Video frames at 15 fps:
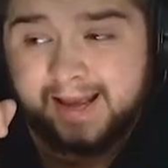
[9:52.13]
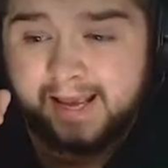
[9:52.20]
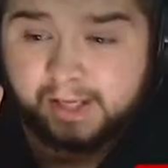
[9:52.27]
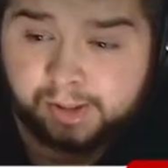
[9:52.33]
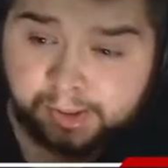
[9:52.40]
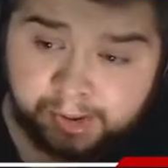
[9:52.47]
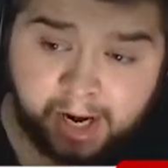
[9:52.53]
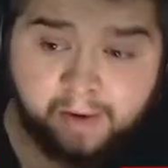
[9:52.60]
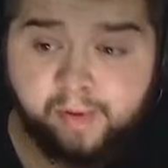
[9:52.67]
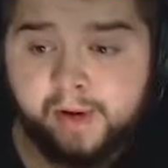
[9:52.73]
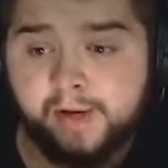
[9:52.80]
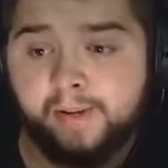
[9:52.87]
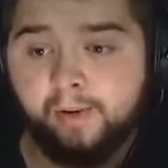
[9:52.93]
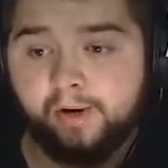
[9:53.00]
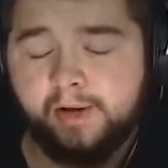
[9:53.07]
is very
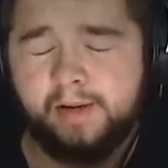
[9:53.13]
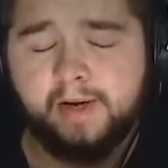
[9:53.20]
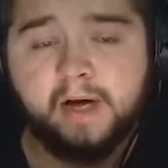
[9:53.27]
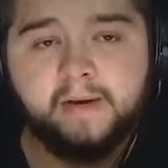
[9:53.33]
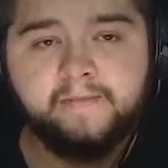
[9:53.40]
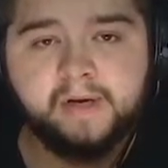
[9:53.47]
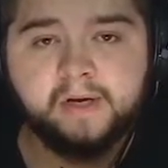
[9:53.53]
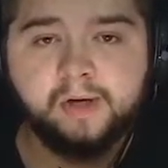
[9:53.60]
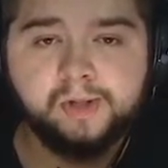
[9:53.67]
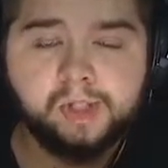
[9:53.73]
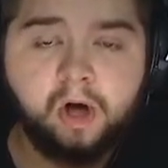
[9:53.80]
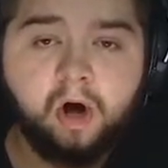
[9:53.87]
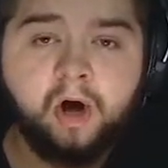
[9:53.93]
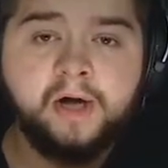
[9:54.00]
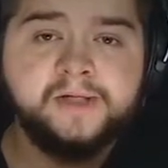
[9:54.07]
annoying because
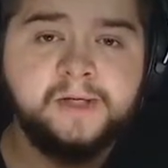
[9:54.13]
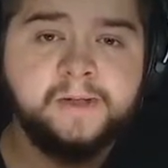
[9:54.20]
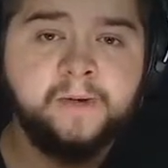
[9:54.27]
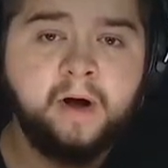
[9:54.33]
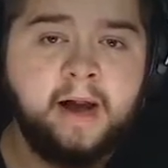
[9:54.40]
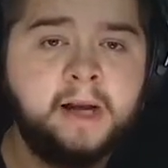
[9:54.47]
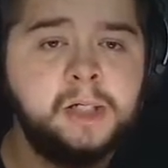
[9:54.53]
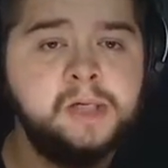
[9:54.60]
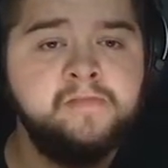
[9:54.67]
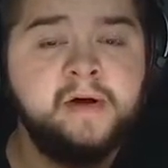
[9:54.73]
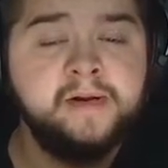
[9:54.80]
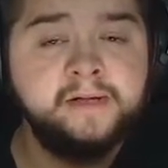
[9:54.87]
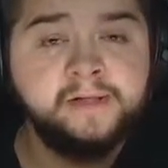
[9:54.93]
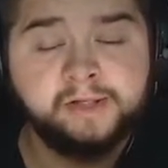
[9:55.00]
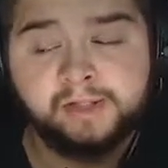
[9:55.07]
I did not actually
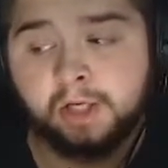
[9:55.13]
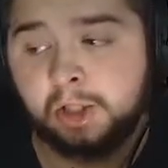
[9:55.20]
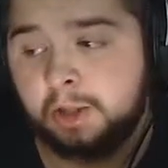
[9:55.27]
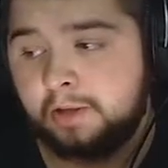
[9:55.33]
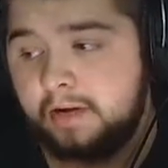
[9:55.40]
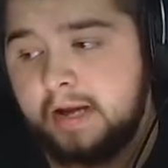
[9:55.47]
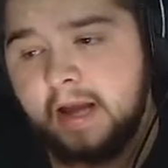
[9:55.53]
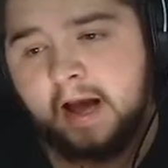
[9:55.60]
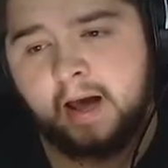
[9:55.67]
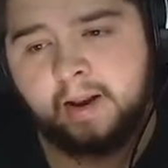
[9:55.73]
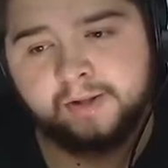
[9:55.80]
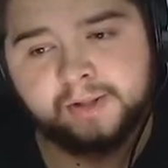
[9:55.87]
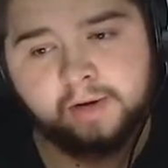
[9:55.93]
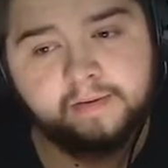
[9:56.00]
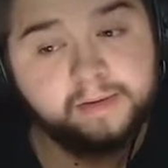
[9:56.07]
make the decision. And I
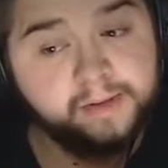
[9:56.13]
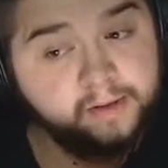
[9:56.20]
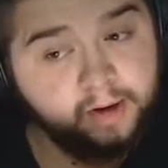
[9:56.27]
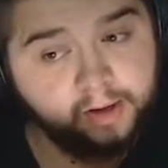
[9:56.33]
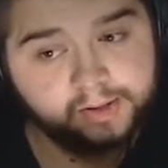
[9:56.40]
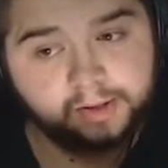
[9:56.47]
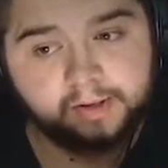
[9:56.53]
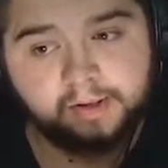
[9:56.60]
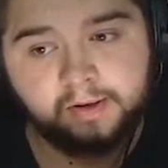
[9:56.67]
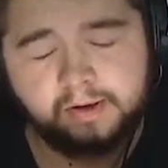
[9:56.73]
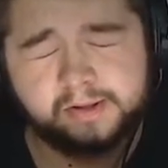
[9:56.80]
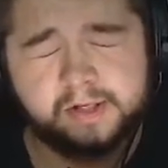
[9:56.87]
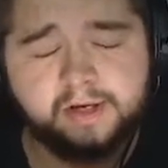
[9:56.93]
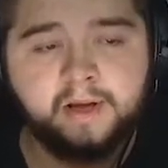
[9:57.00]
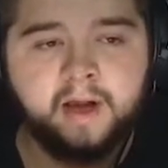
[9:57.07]
don't know if you guys have
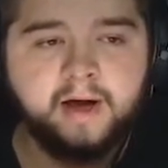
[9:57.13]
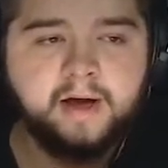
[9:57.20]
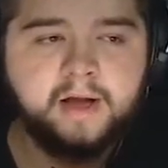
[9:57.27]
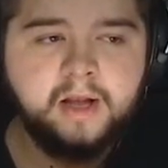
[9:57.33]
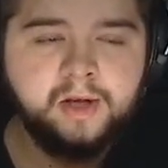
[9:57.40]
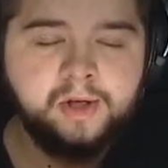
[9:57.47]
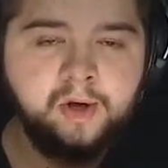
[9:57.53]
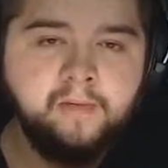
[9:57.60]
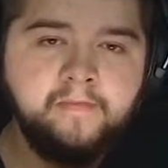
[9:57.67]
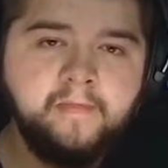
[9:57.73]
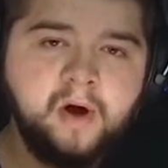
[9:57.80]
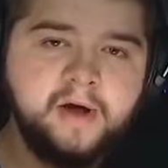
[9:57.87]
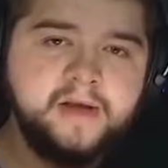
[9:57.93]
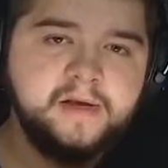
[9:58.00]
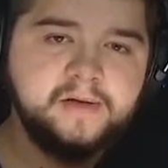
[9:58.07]
clocked it yet. You
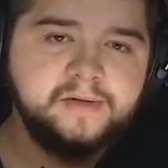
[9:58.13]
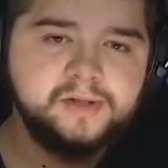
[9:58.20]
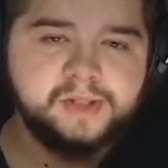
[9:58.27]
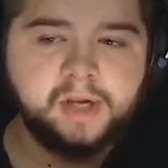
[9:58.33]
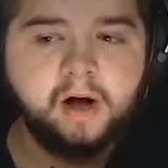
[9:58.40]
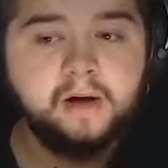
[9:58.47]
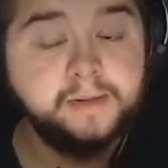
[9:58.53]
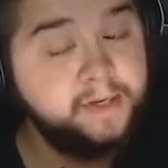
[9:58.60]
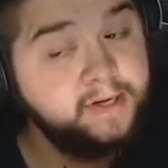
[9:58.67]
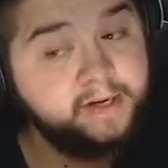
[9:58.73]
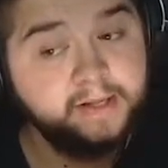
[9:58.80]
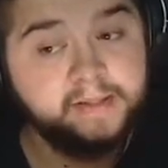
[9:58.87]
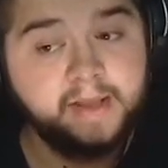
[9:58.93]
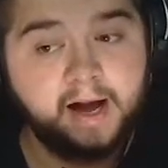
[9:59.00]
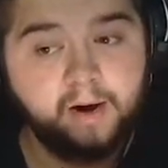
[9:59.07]
might start
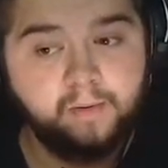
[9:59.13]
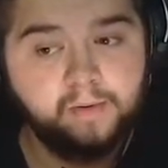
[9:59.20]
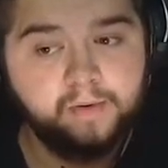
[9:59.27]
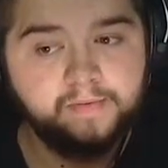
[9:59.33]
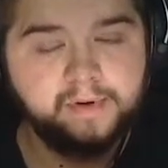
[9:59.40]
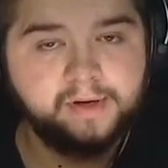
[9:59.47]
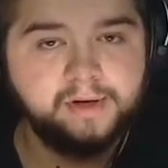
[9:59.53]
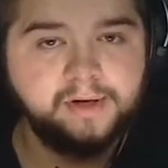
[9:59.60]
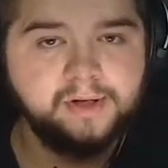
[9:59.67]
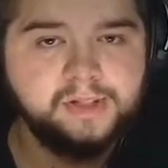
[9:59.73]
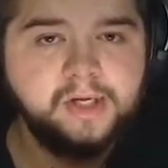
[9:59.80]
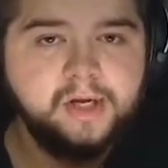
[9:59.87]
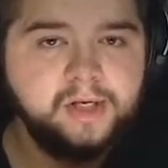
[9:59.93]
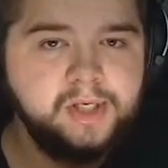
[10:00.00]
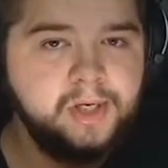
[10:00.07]
thinking now
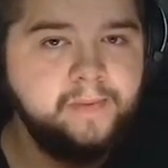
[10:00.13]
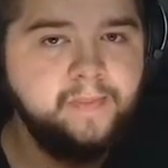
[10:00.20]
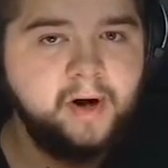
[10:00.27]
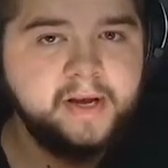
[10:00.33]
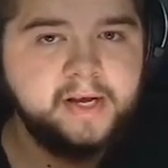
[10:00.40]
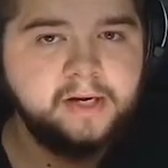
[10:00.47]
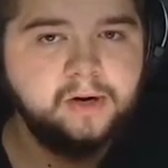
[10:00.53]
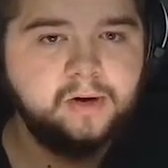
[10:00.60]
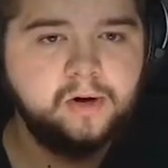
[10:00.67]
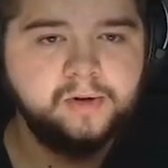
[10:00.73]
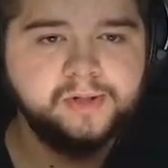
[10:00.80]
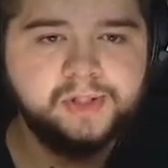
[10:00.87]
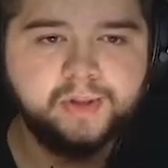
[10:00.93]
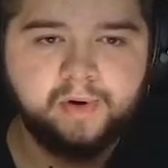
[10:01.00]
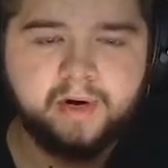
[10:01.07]
because you might clock
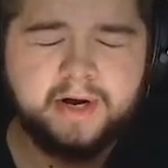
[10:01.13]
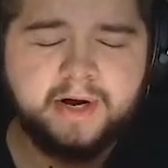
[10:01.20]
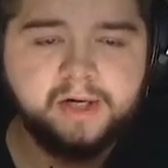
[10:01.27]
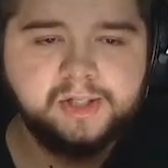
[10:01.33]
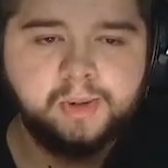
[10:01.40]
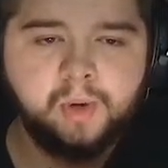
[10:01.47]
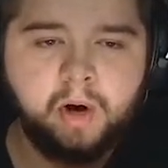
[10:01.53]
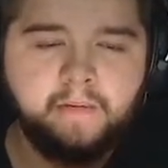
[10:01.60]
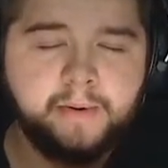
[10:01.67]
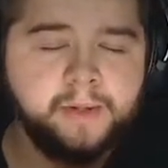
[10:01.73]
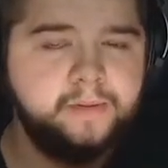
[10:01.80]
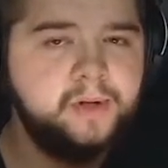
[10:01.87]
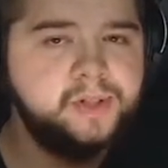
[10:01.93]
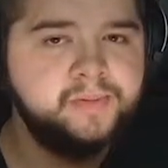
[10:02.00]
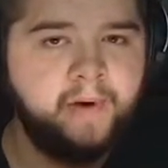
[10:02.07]
onto it to why we've
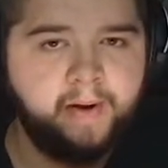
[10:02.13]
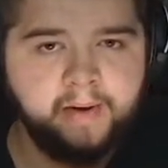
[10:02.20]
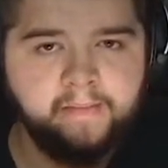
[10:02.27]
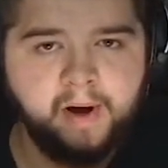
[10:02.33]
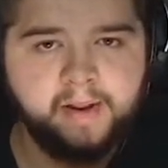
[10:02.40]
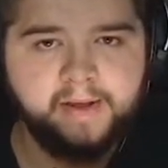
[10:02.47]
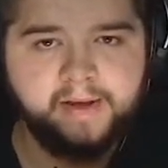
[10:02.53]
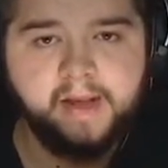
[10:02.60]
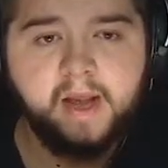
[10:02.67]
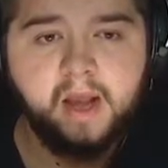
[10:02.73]
got this amount of money.